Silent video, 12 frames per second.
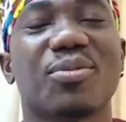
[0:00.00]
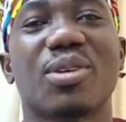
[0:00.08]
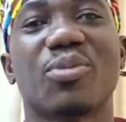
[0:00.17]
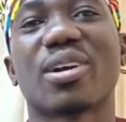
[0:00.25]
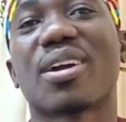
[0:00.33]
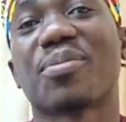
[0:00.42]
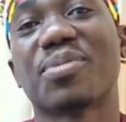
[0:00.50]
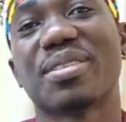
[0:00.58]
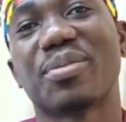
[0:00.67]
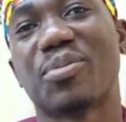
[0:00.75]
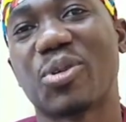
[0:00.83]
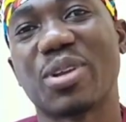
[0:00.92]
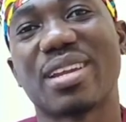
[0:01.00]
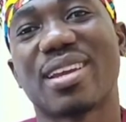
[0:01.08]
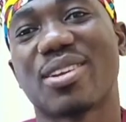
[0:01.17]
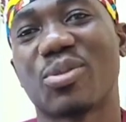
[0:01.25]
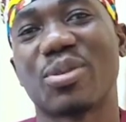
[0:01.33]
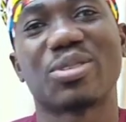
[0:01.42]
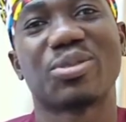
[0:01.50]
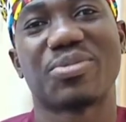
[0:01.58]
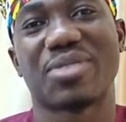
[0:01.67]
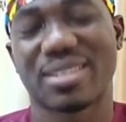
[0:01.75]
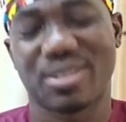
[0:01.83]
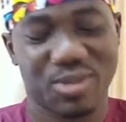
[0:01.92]
When you wake up in the morning and you don't want to
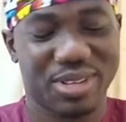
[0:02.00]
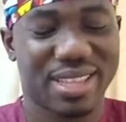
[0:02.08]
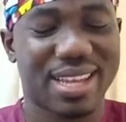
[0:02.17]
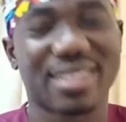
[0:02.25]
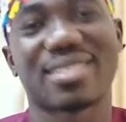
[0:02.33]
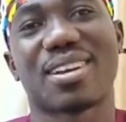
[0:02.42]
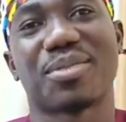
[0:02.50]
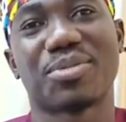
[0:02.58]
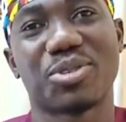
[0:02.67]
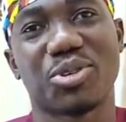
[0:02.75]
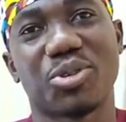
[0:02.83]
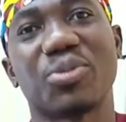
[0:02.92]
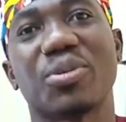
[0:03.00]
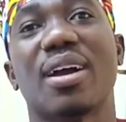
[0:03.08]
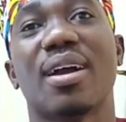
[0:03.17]
brush, well, that is up to you.